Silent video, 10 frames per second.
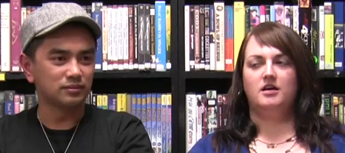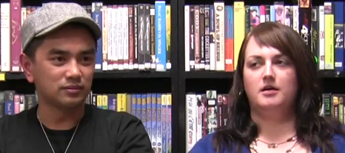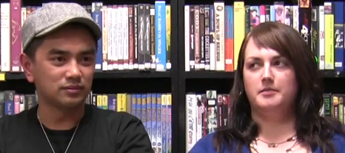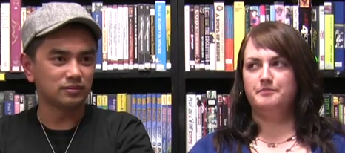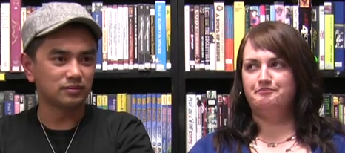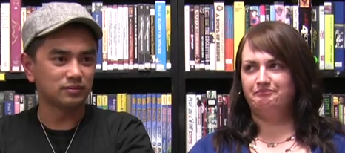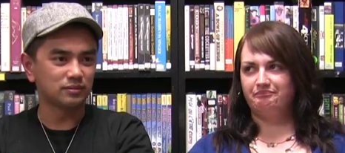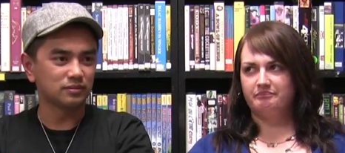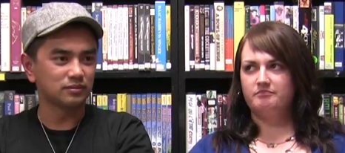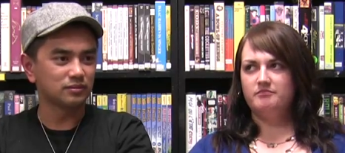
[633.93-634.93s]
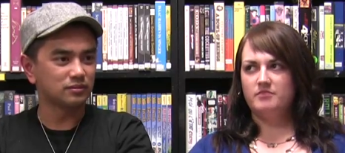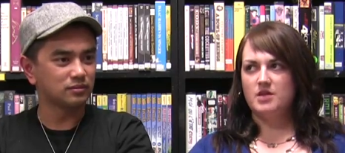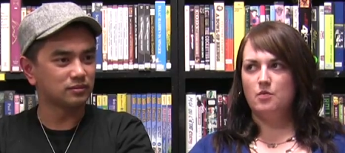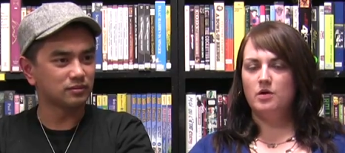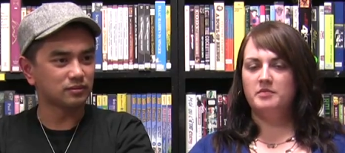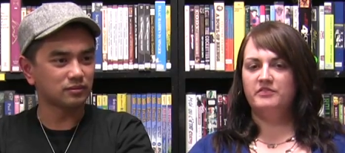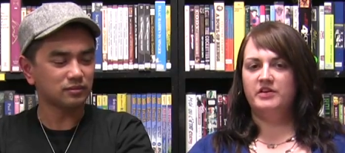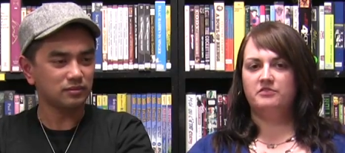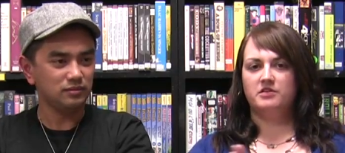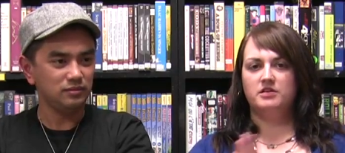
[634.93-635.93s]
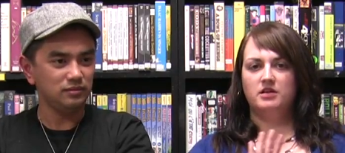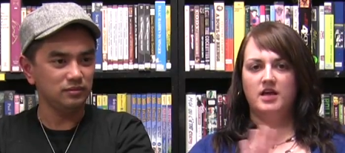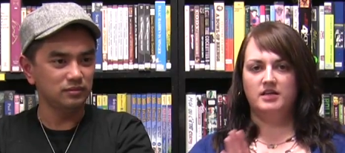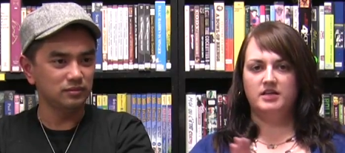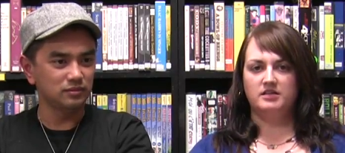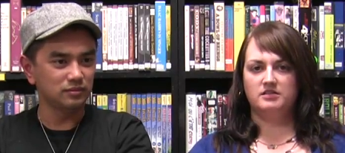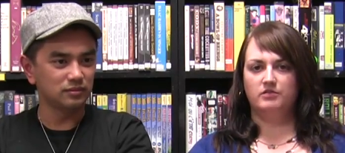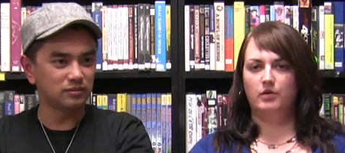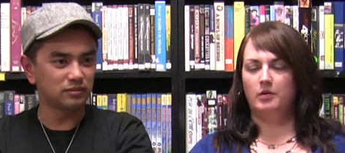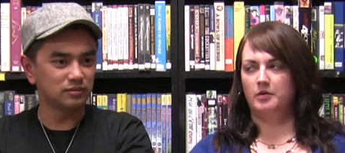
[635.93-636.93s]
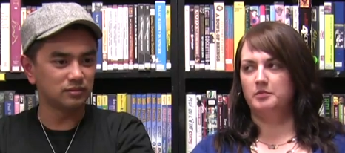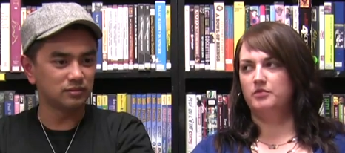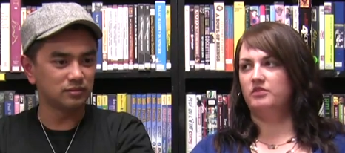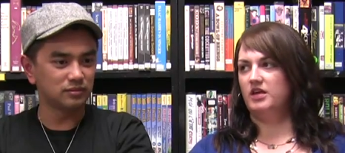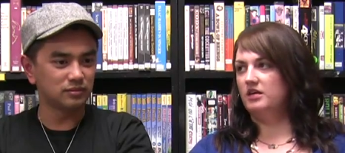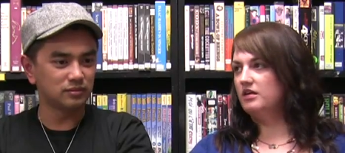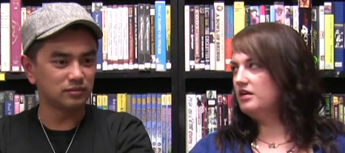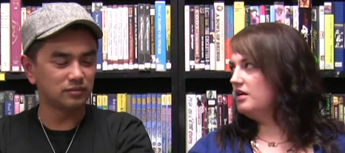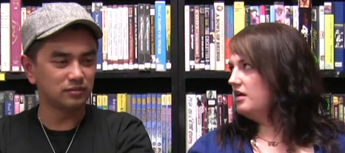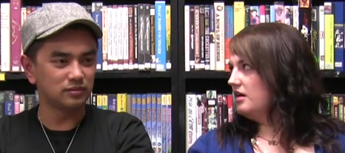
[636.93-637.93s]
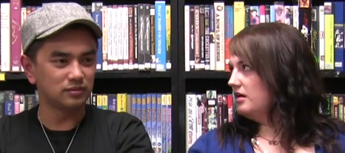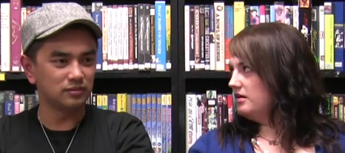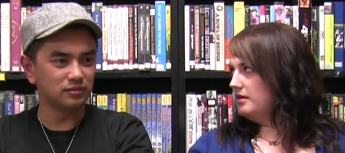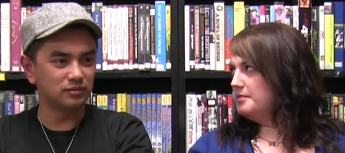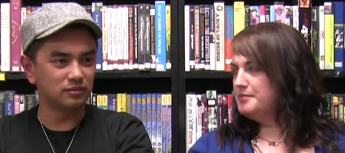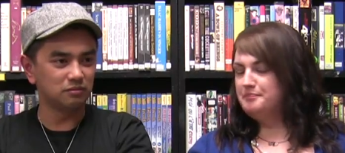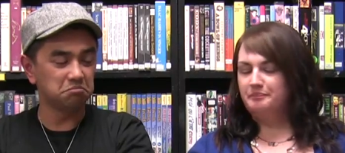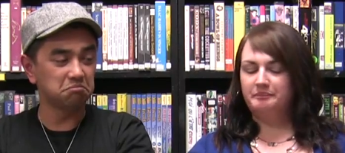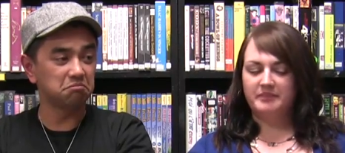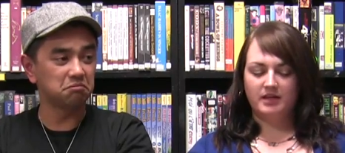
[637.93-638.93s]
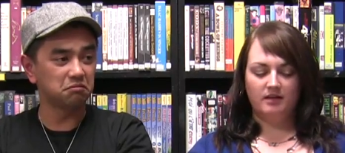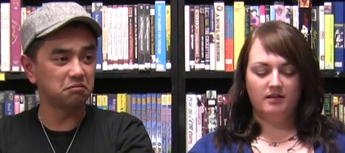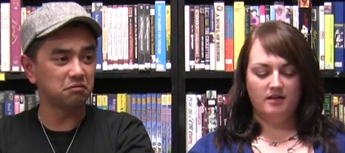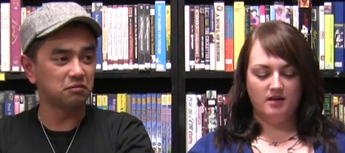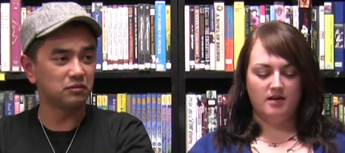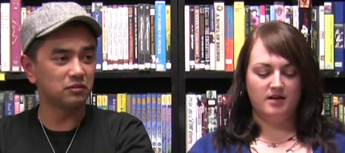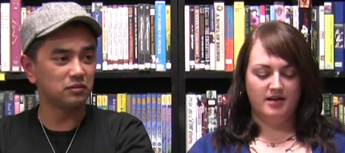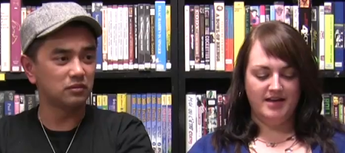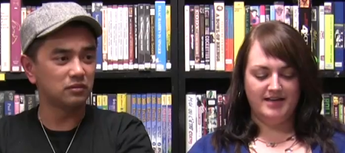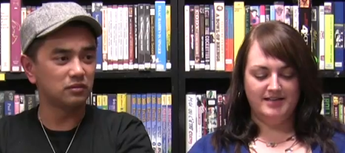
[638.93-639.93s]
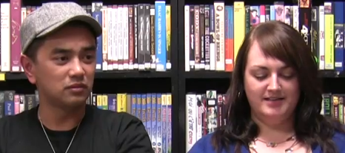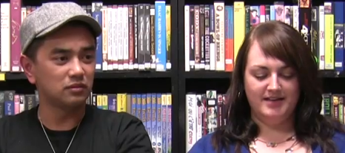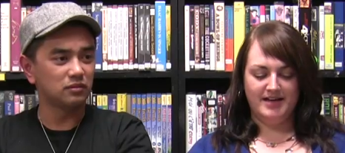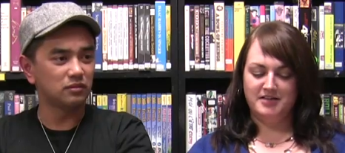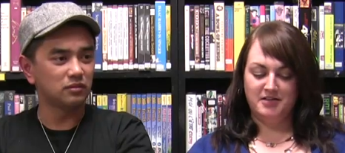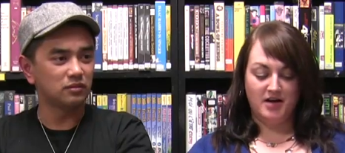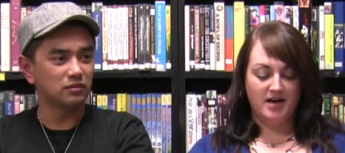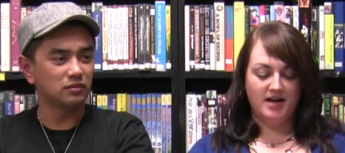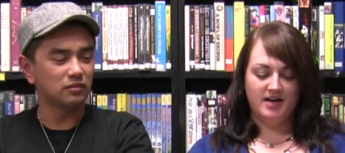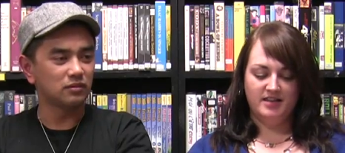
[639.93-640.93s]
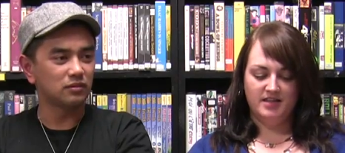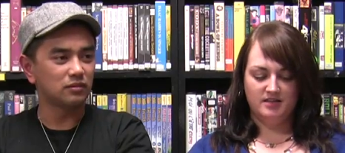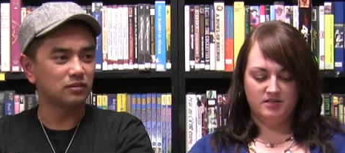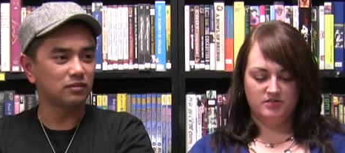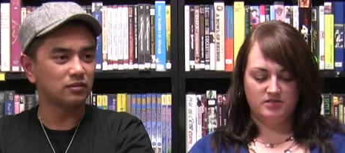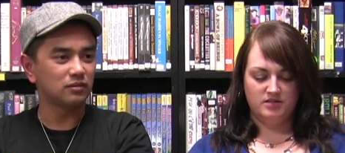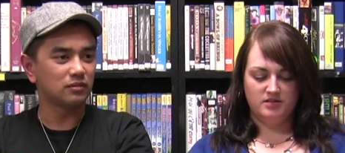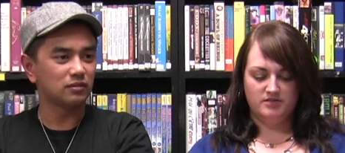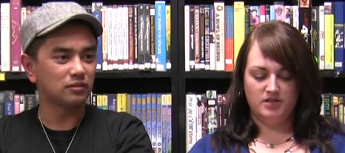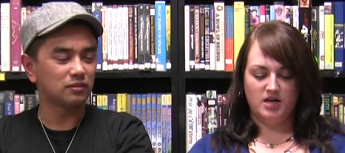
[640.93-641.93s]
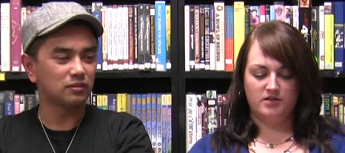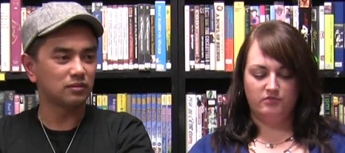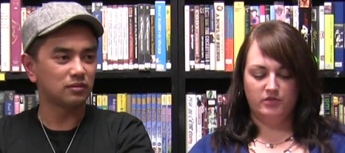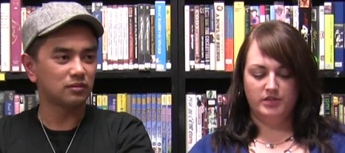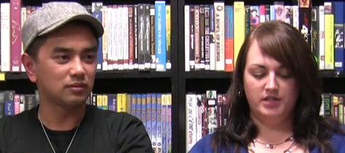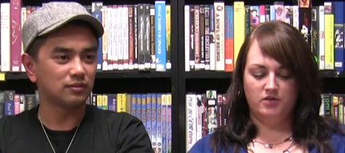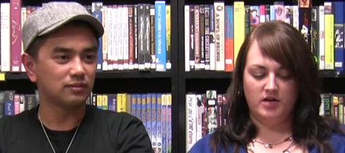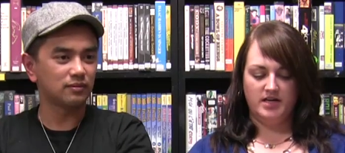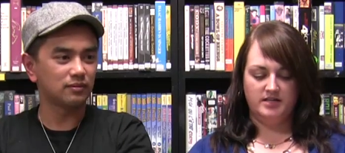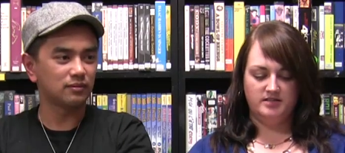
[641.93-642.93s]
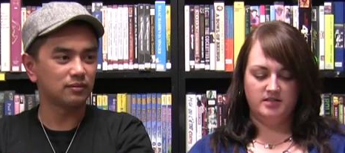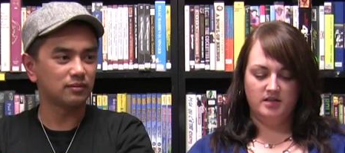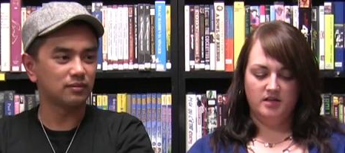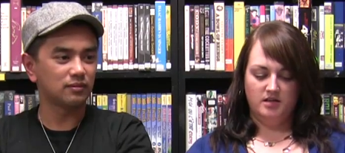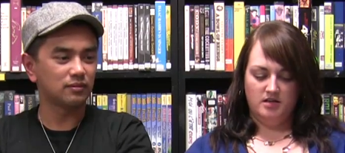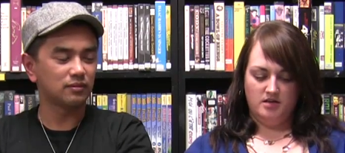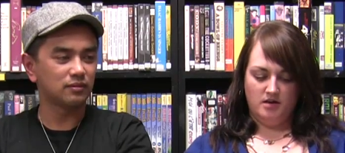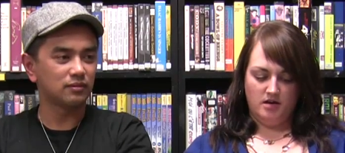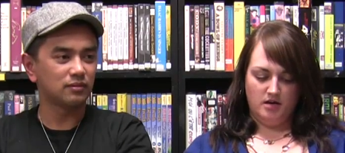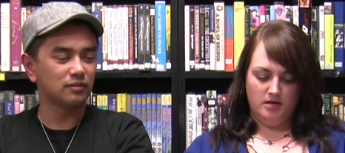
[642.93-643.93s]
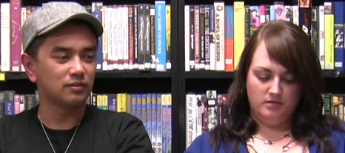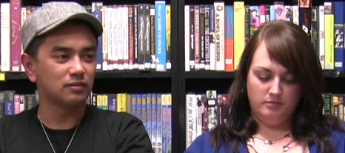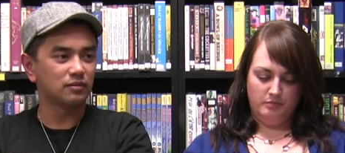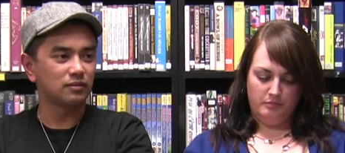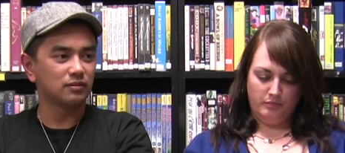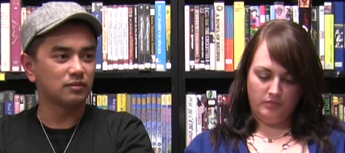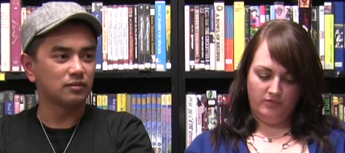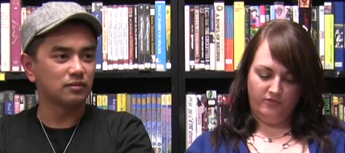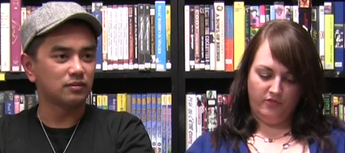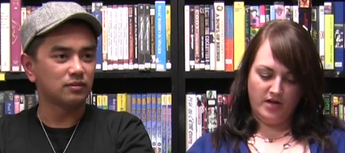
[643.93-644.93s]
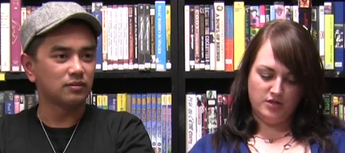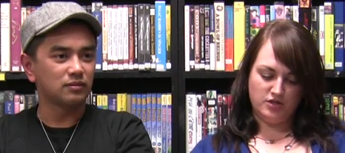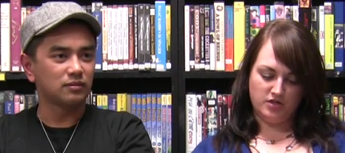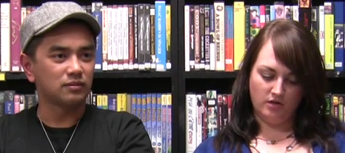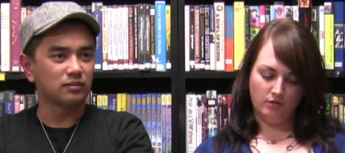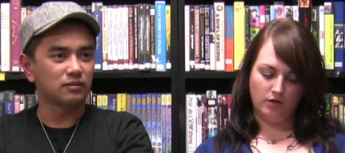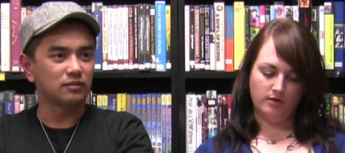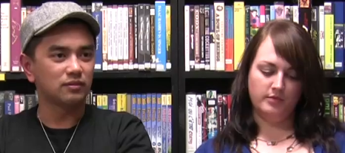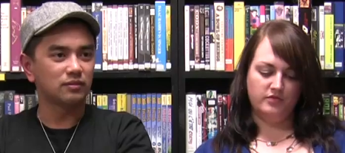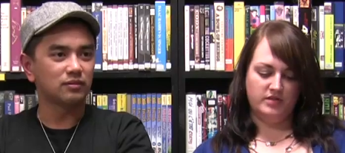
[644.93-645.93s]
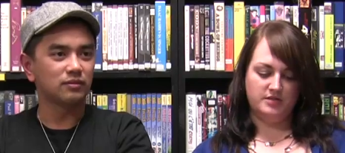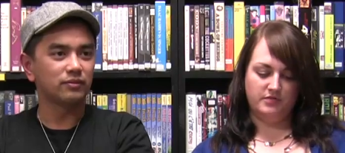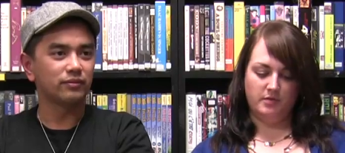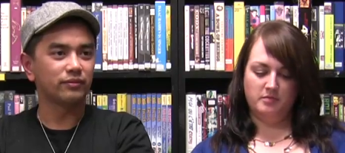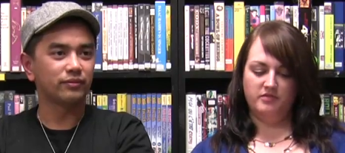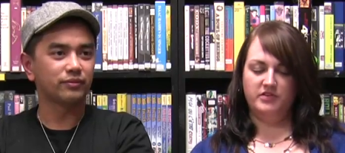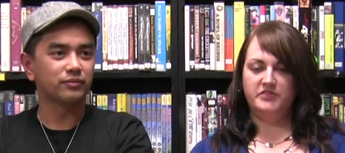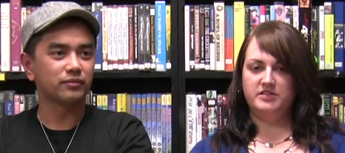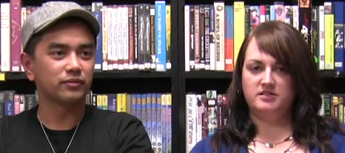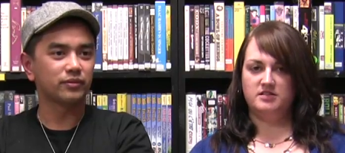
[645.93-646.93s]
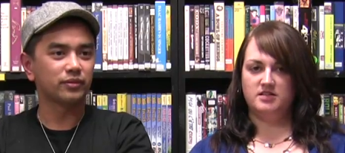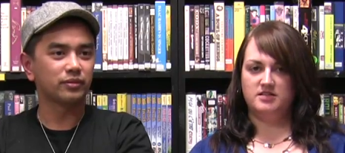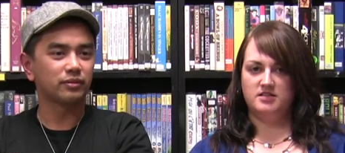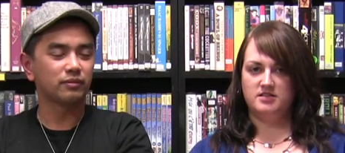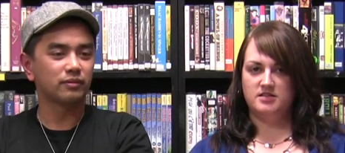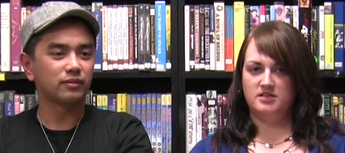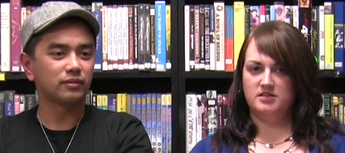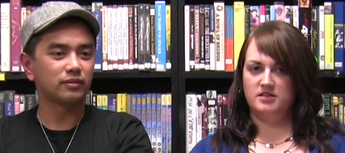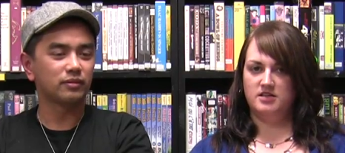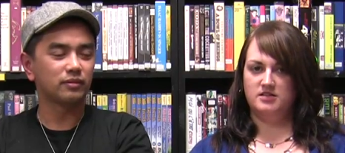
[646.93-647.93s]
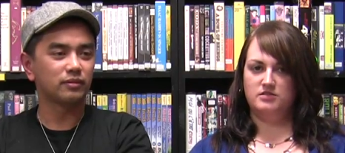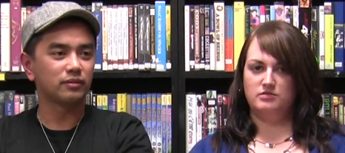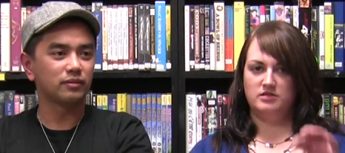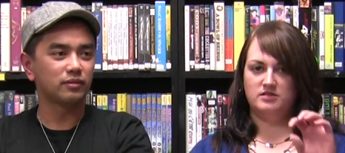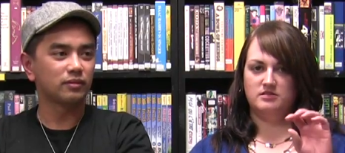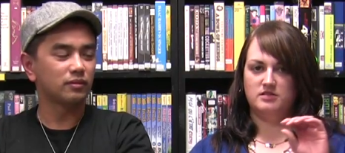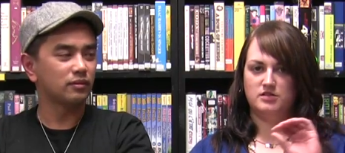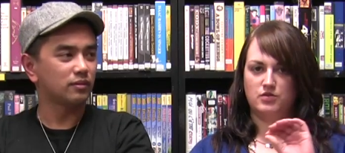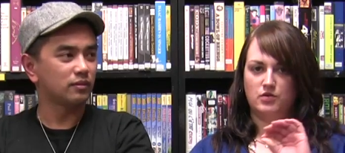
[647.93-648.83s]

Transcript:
Speaker 1: um, one of my favorite endings of a horror movie. Um, mm. uh, and I don't know. I, I think there's there's a lot of really great uh, French horror movies from the 50s and 60s that that do this this